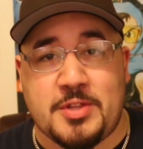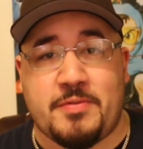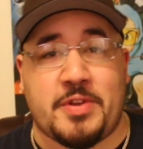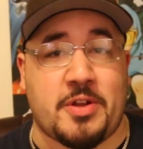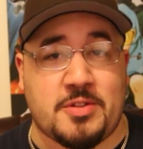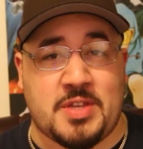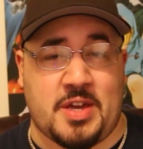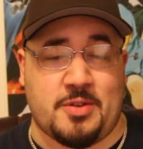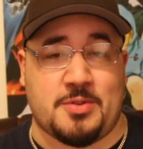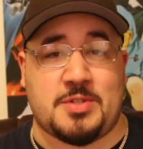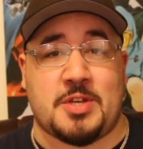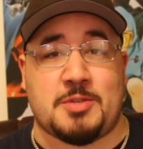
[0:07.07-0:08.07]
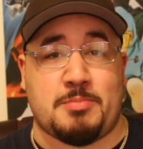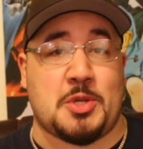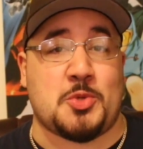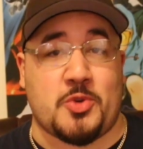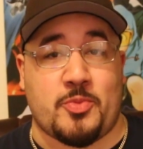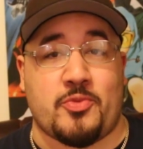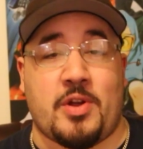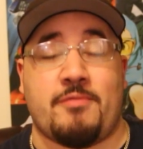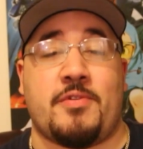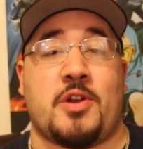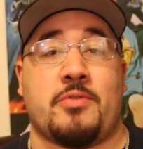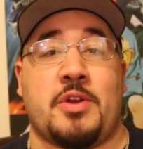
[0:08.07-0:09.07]
The video title says Metroid
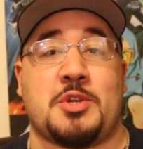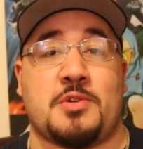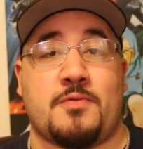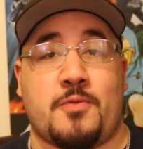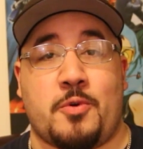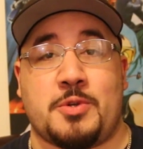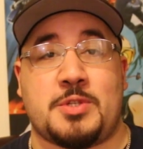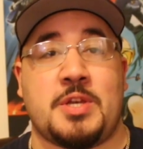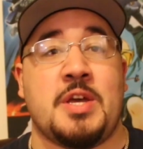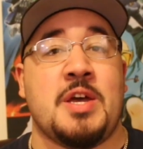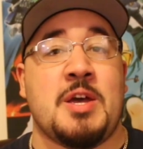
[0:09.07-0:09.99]
Prime Federation Force